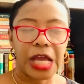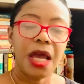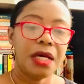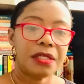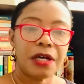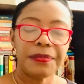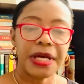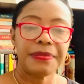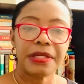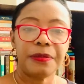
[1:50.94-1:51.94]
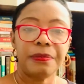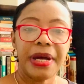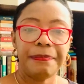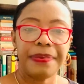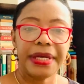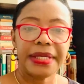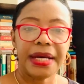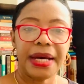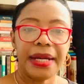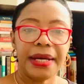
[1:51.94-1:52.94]
Sometimes I'm on my bed
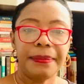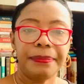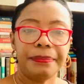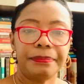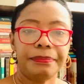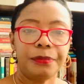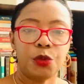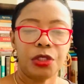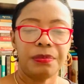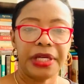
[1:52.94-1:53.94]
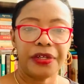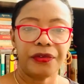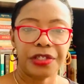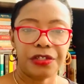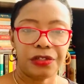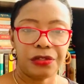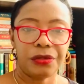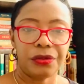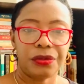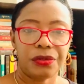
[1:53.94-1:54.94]
and I'm doing my
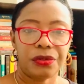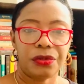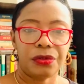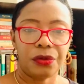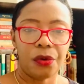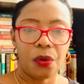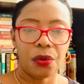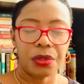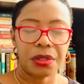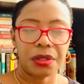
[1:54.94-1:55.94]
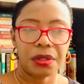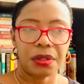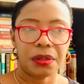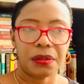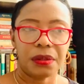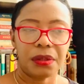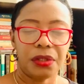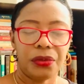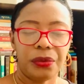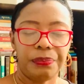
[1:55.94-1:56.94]
gratitude to God,
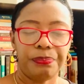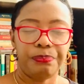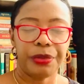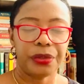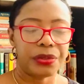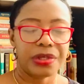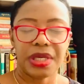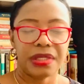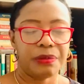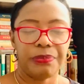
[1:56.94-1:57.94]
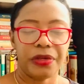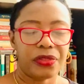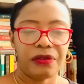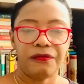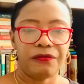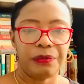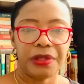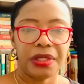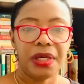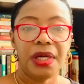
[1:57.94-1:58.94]
because that's a big thing for
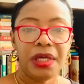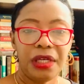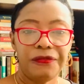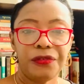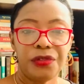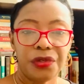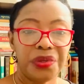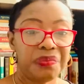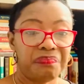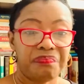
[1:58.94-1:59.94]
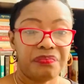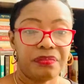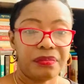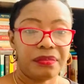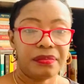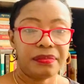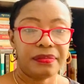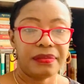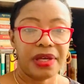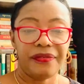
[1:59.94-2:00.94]
me. Even though
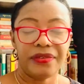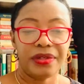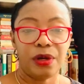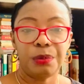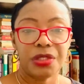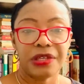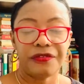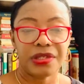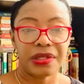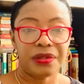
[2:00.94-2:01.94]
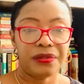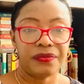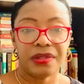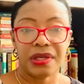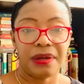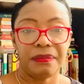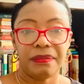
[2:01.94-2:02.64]
almost every second of the day I'm